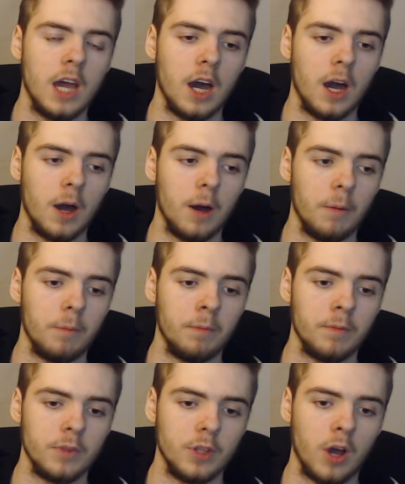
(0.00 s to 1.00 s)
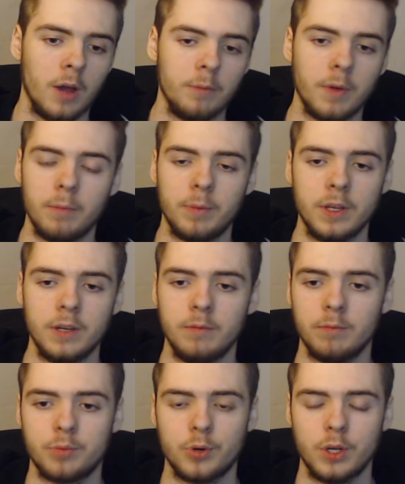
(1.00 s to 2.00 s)
Um, you know, I've, I've,
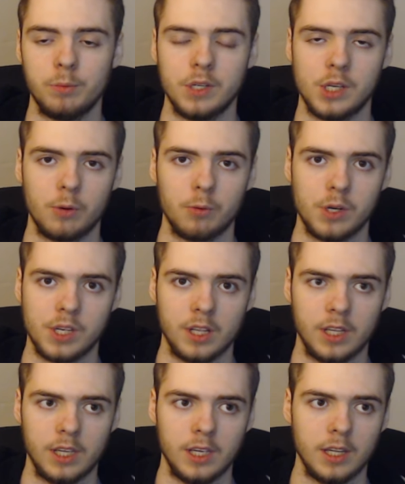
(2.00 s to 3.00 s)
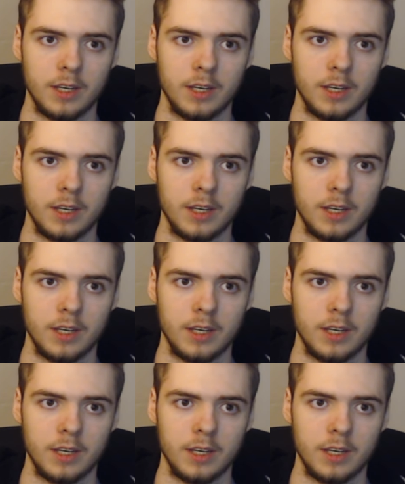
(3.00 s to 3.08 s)
been pretty busy recently,